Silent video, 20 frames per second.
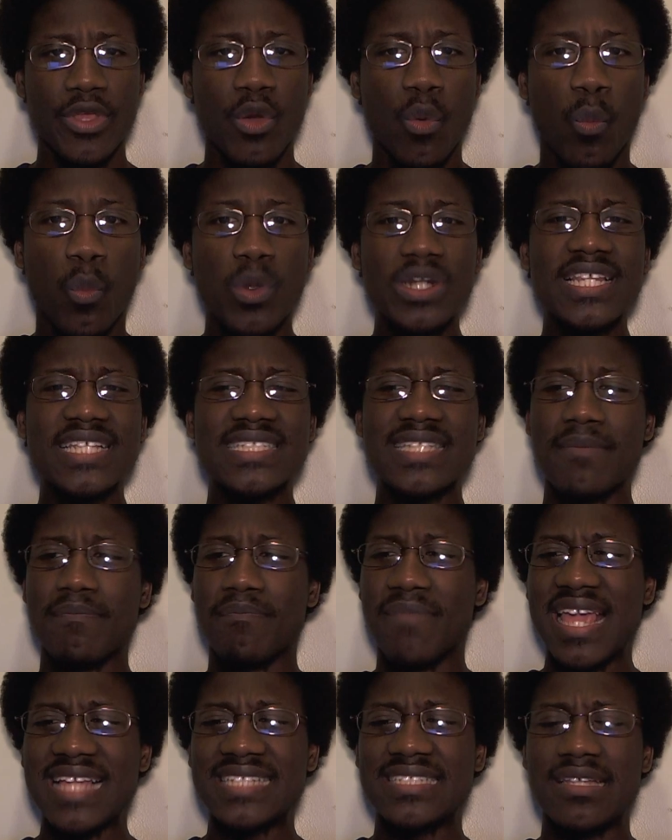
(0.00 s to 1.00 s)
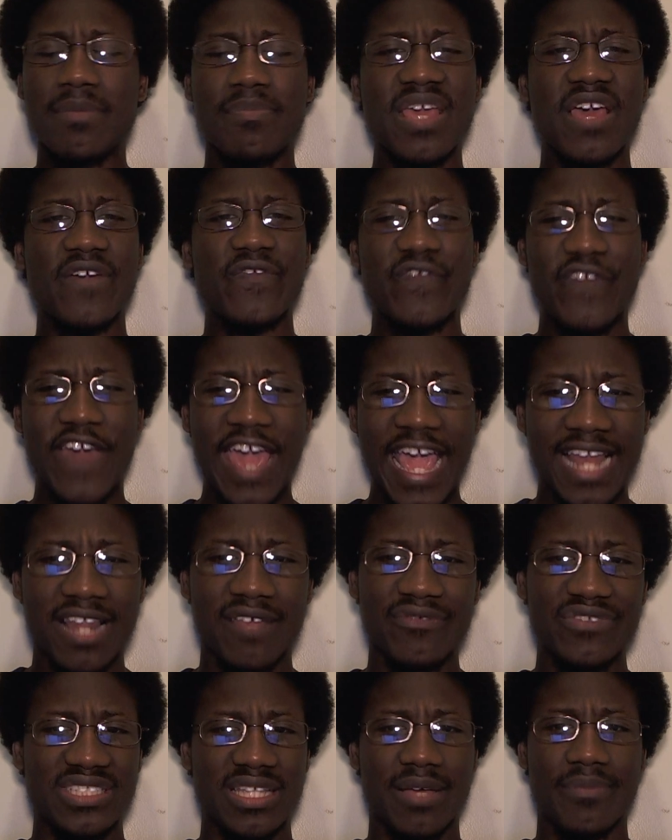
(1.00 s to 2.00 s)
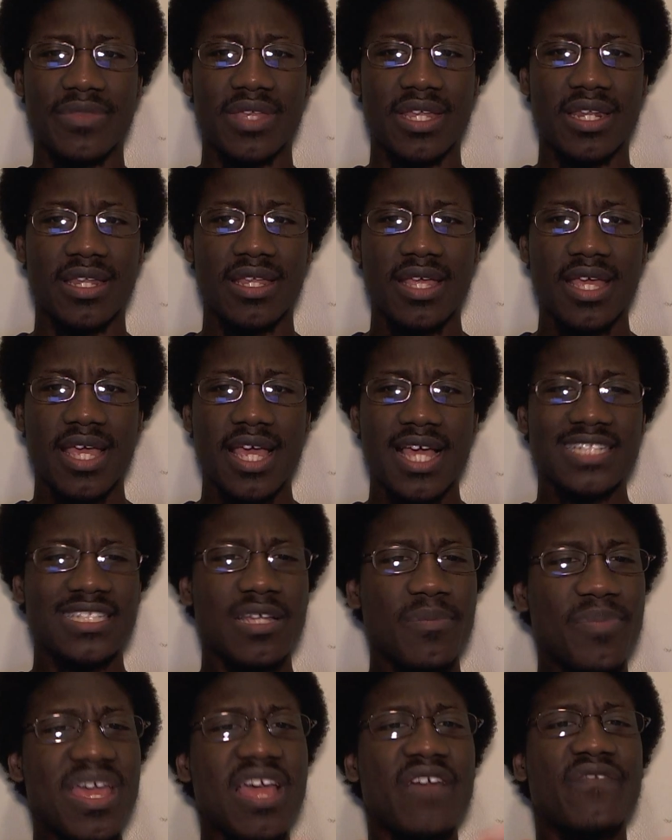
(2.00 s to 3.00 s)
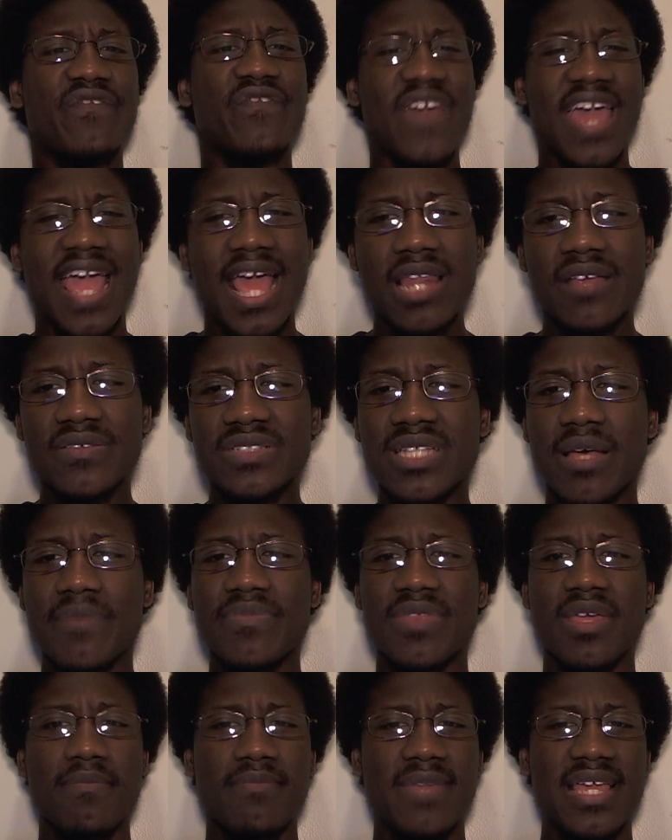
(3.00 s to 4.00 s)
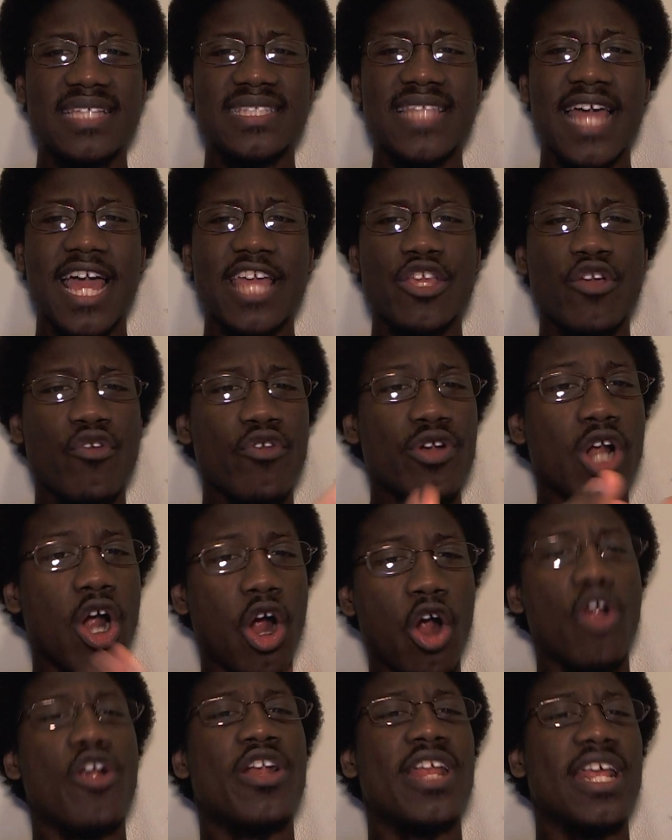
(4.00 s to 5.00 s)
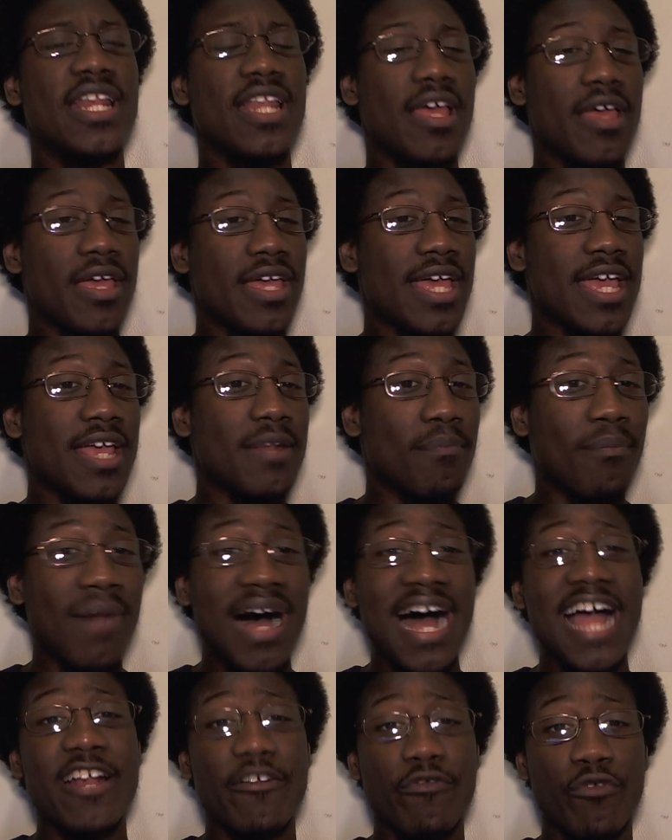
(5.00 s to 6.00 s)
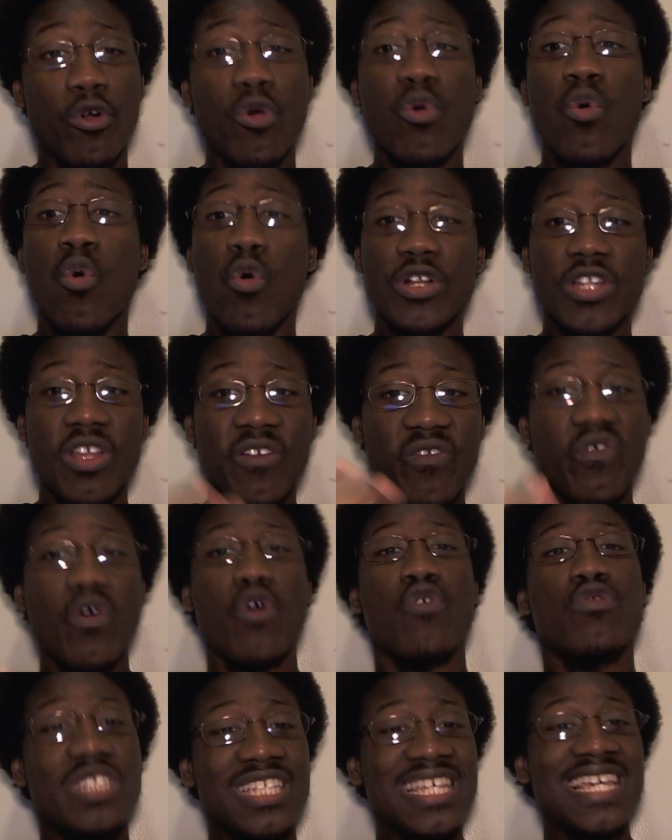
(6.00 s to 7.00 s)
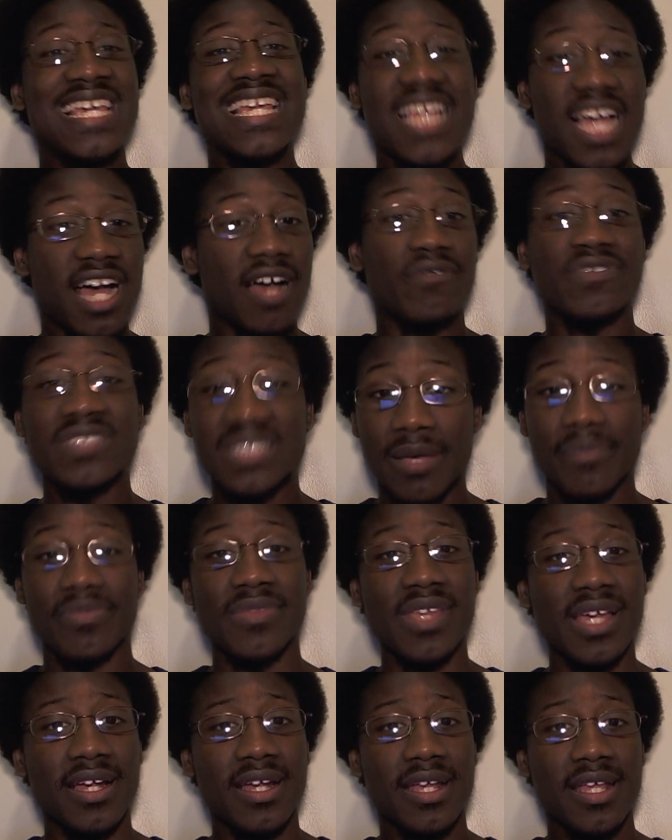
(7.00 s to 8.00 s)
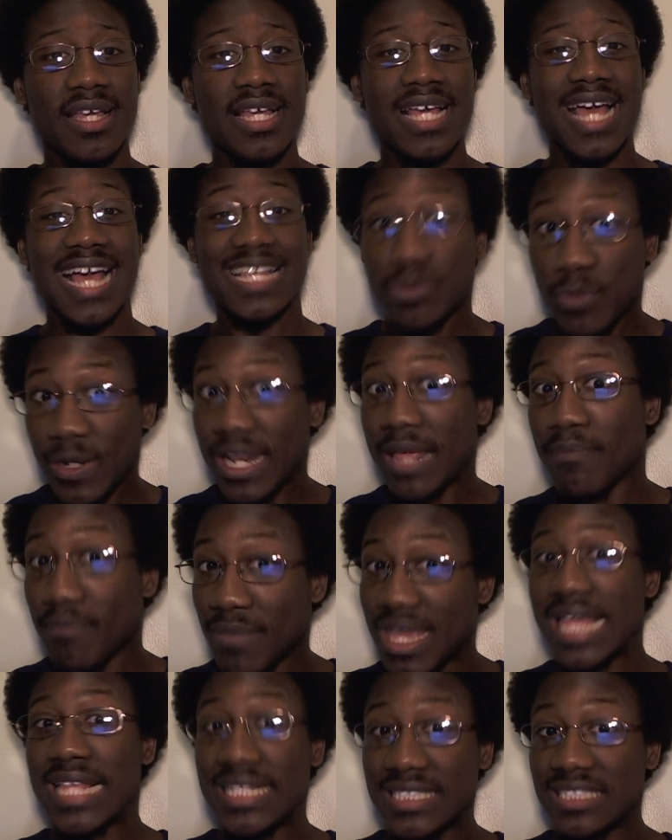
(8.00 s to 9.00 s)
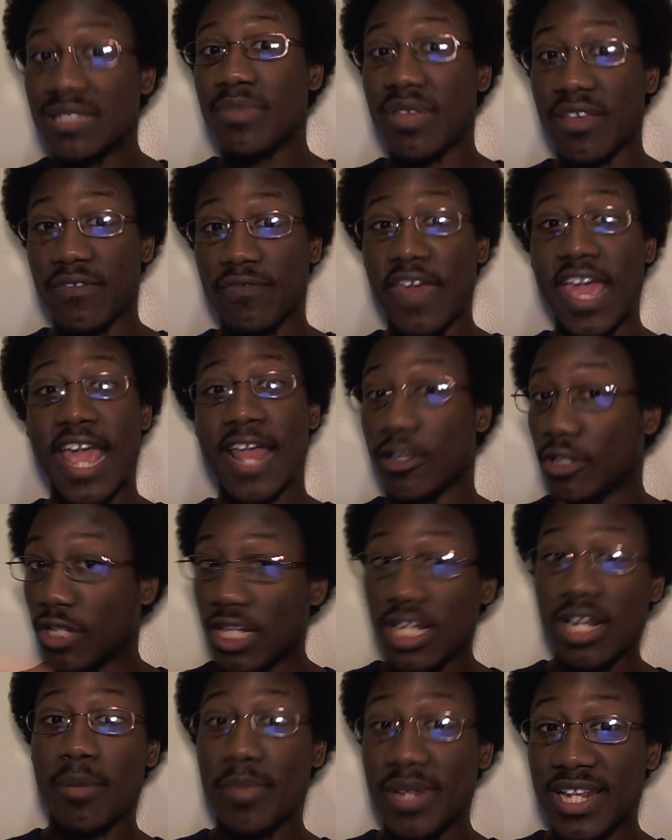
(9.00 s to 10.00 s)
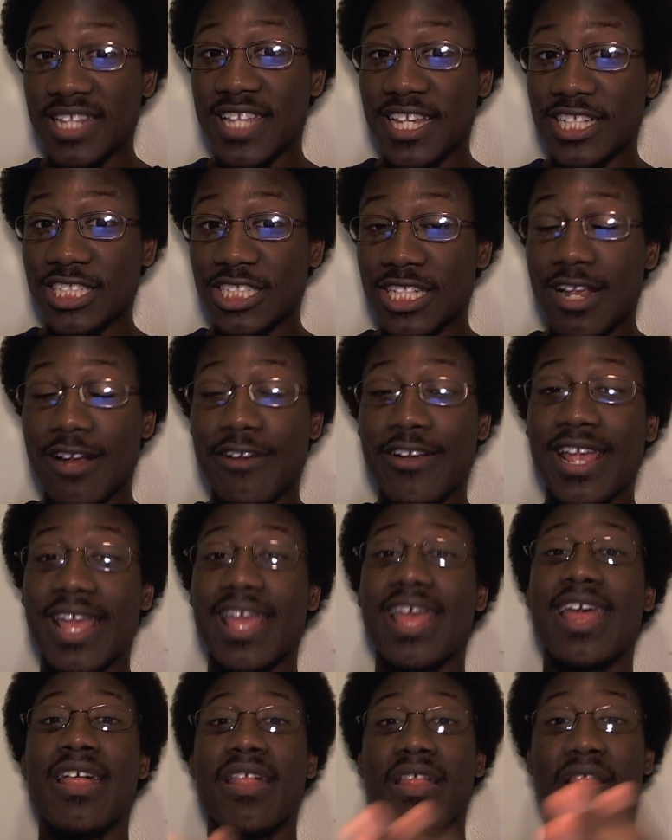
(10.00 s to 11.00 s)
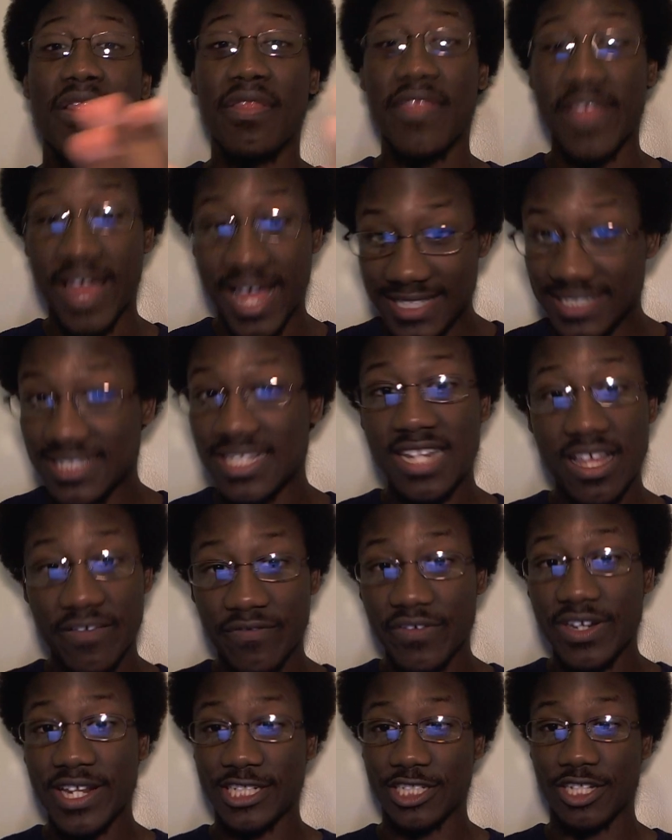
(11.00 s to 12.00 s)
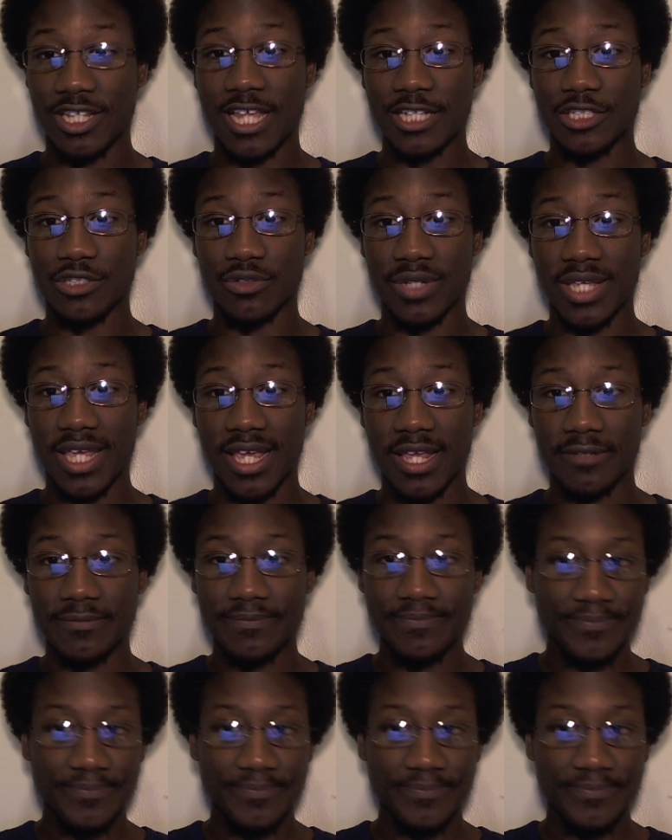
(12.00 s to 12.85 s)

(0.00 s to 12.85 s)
What does it mean to be a fan of something? To be a fan of something means that you're an ardent admirer or devotee of something. That's what it means to be a fan. Look it up in a dictionary, that's the definition that you'll get